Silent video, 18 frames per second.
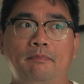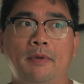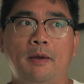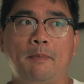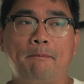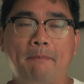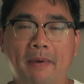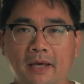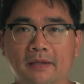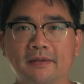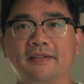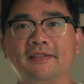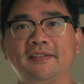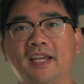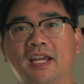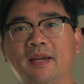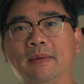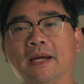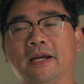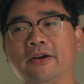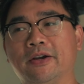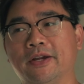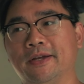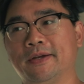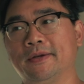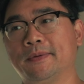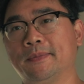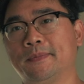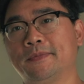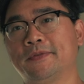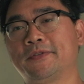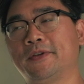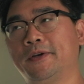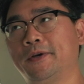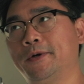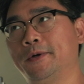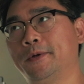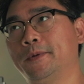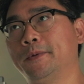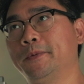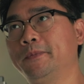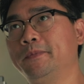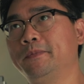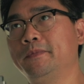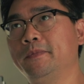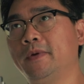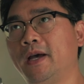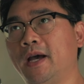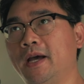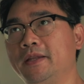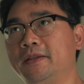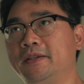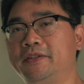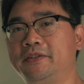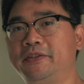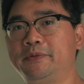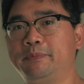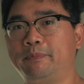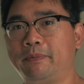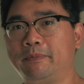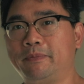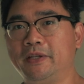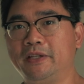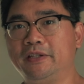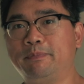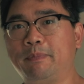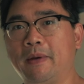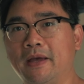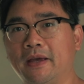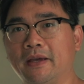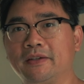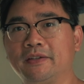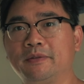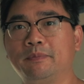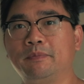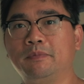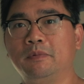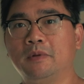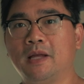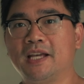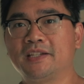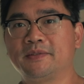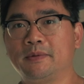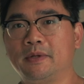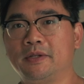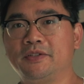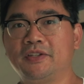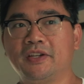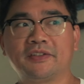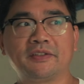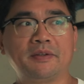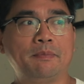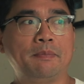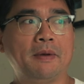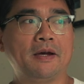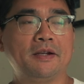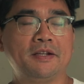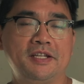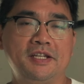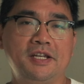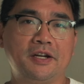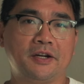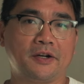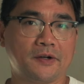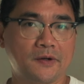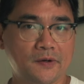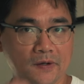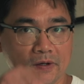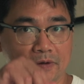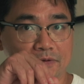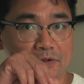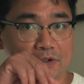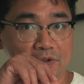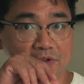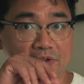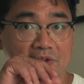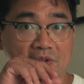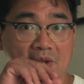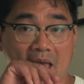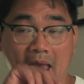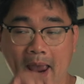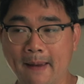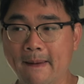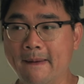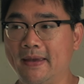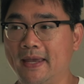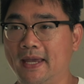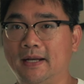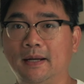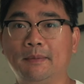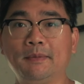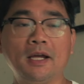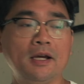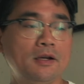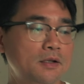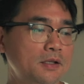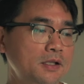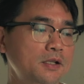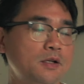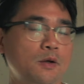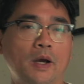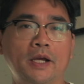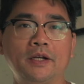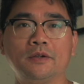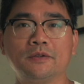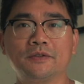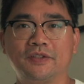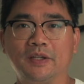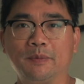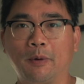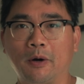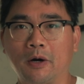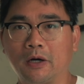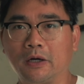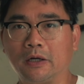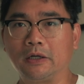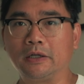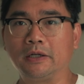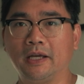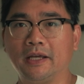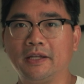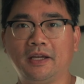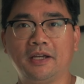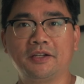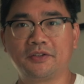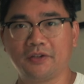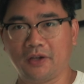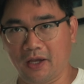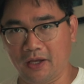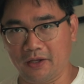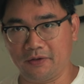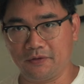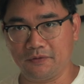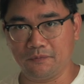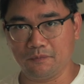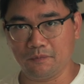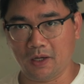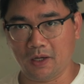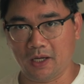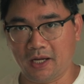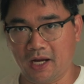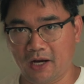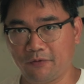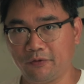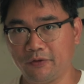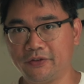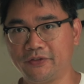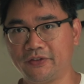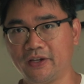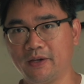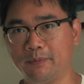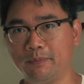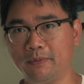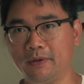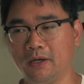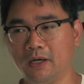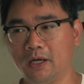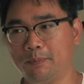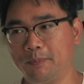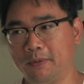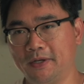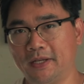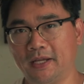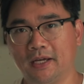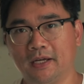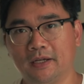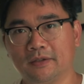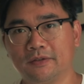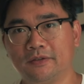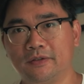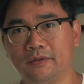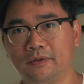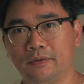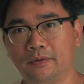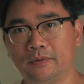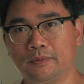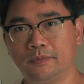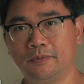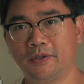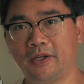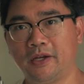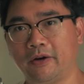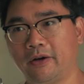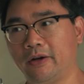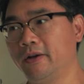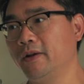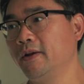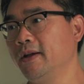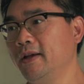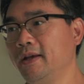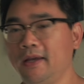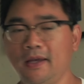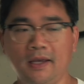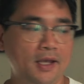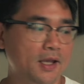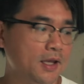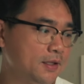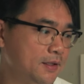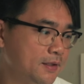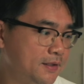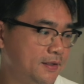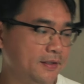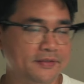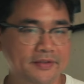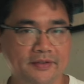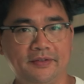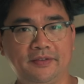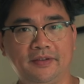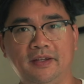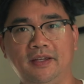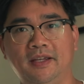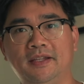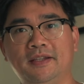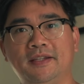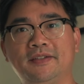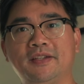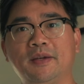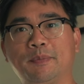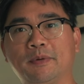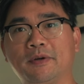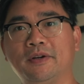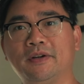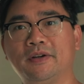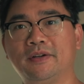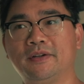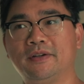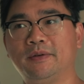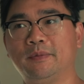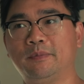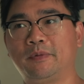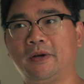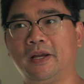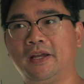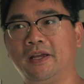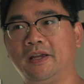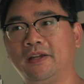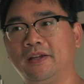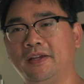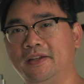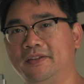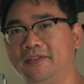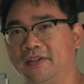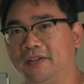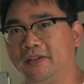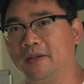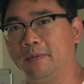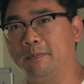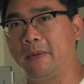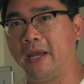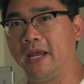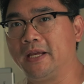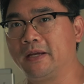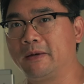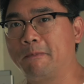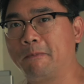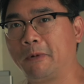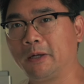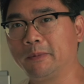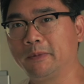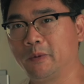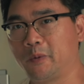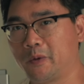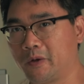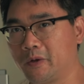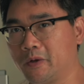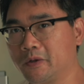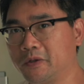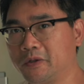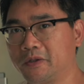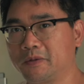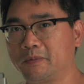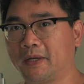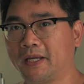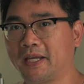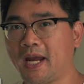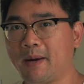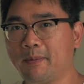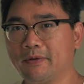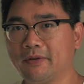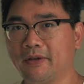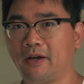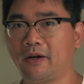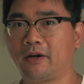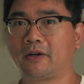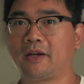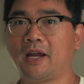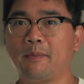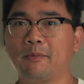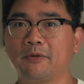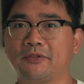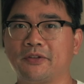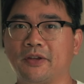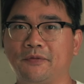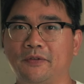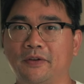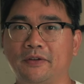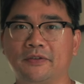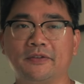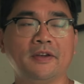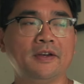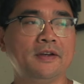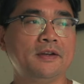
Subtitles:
about the same area. So these bags last me just about a year of use. And I'm not, I don't zip hard. I carefully zip up and down to secure it. And this is the zipper breaking is in the main compartment where all my camera stuff is.